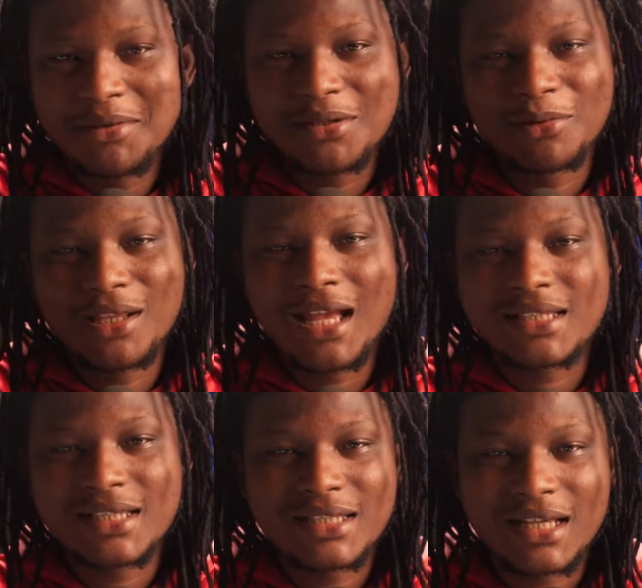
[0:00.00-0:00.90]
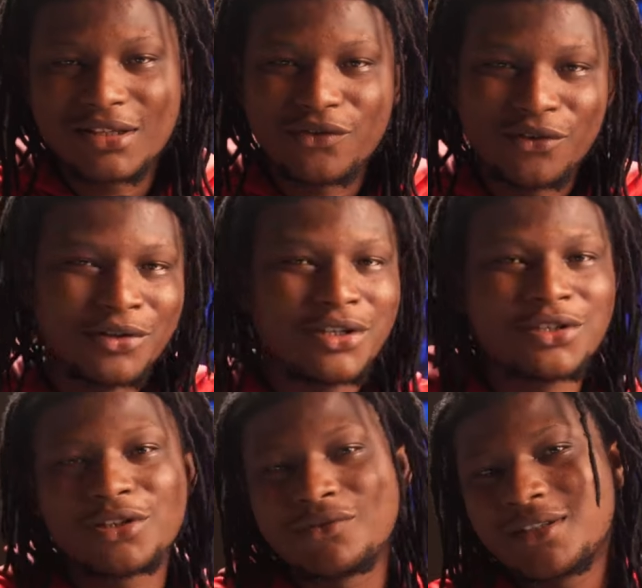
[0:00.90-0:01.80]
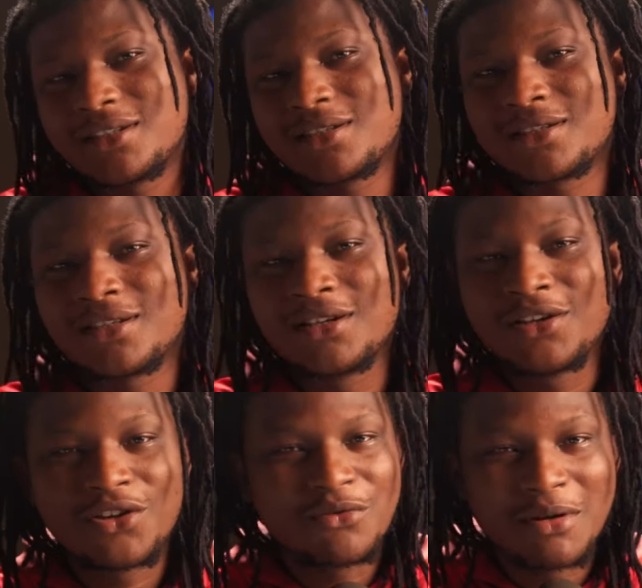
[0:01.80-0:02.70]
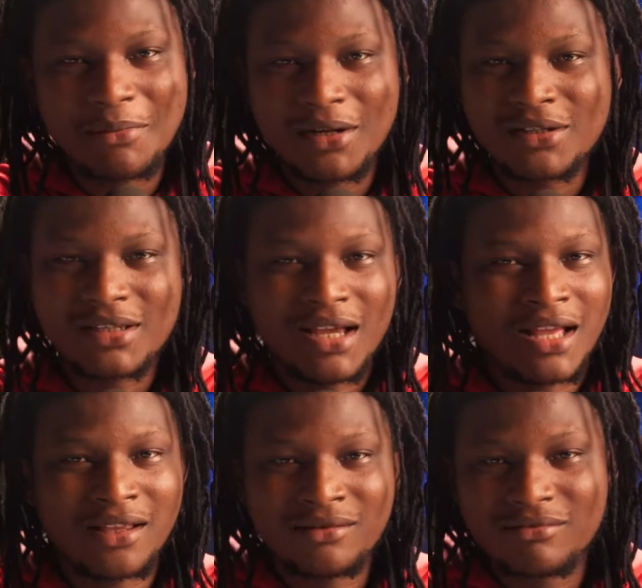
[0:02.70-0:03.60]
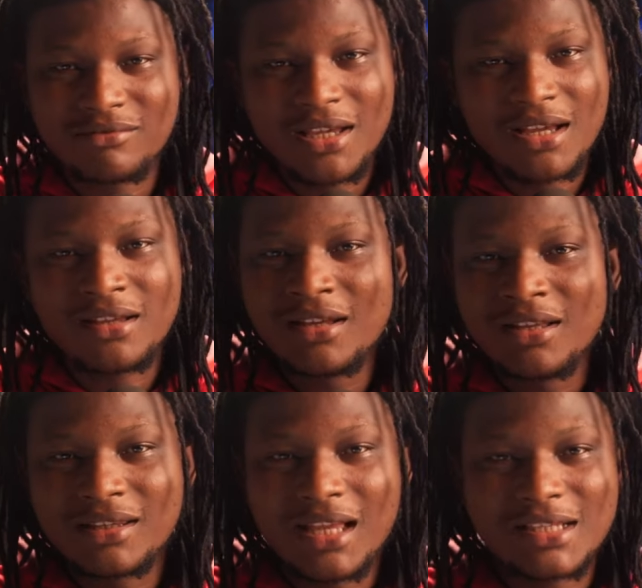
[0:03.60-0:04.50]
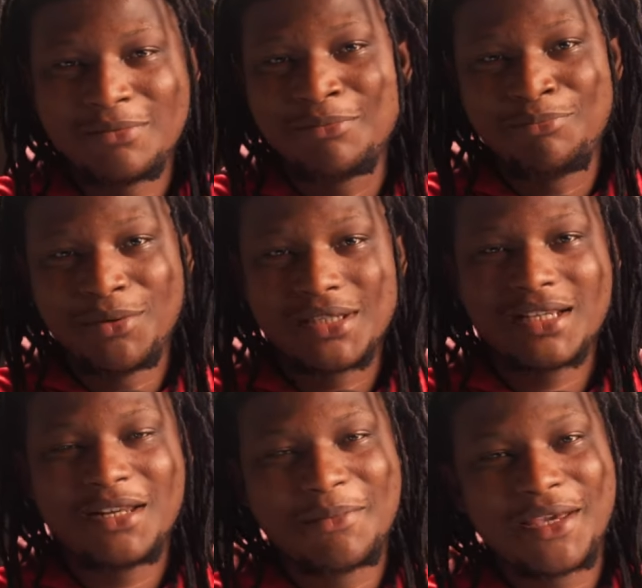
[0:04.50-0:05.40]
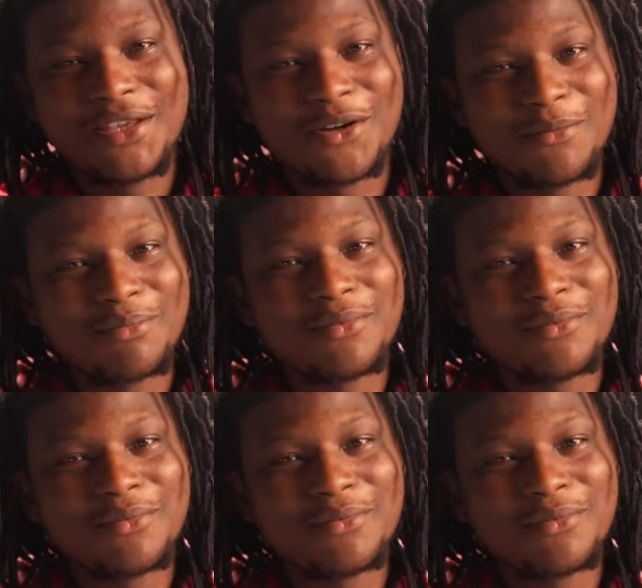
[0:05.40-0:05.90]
some other assistants for each of these crew members, and yeah, that's basically making up